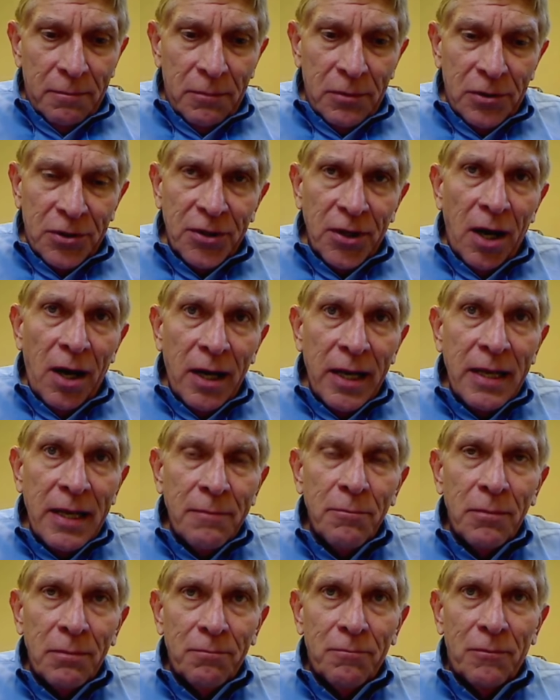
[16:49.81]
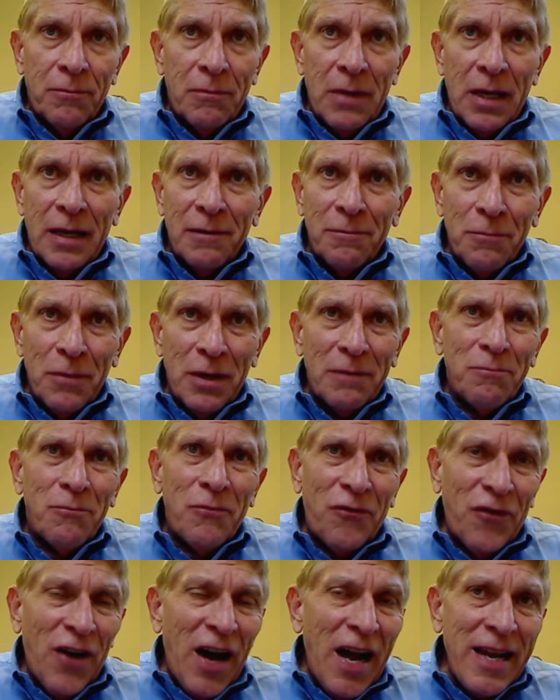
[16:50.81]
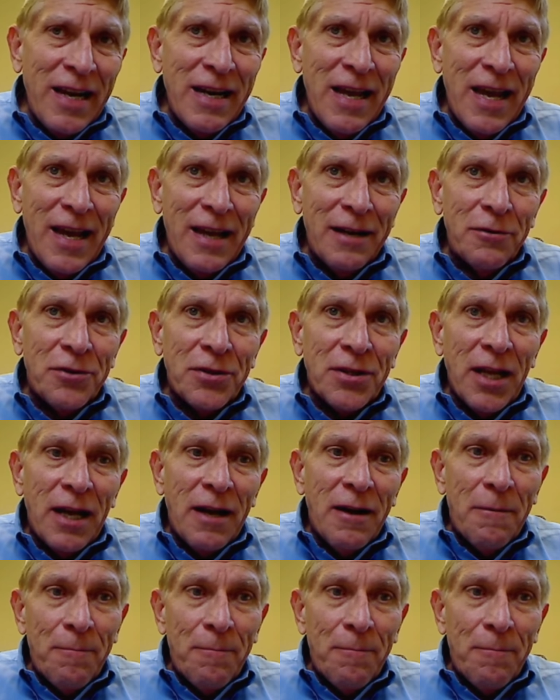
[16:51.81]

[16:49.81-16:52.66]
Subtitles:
Saudi financed